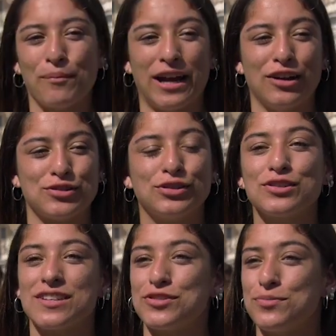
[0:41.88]

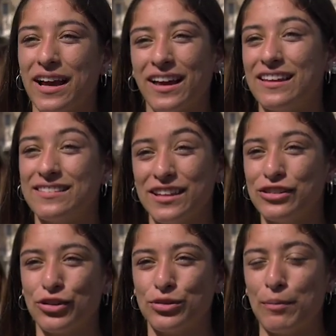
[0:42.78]

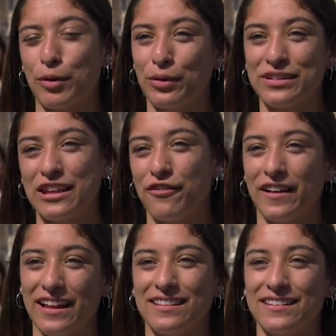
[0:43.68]
For us,
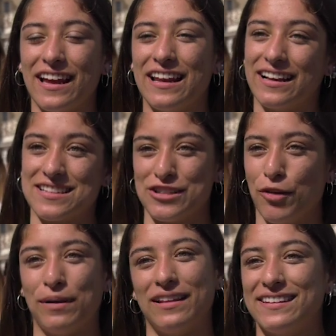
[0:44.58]
it was a unique
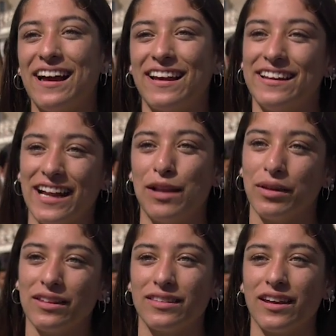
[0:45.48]
trip, one that's
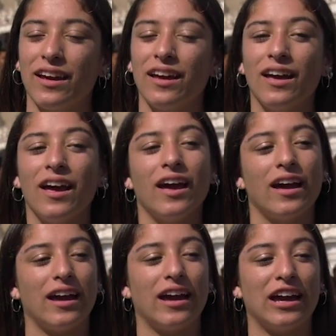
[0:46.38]
different than what we
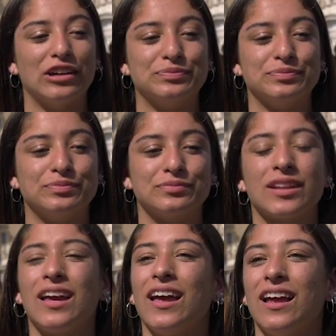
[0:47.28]
normally do.
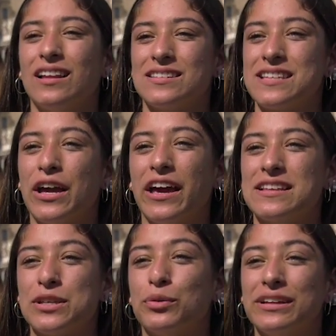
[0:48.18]
The goal was to come
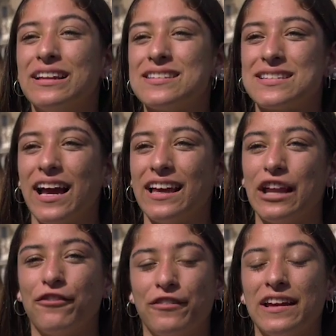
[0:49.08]
together and
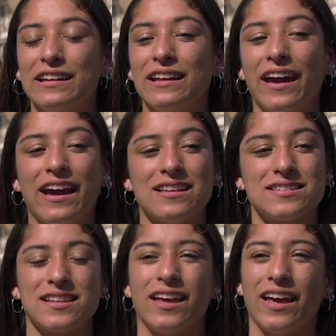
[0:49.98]
close out all the
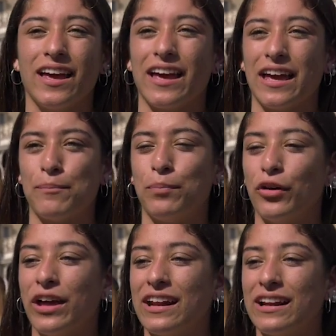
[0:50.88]
years we've spent together in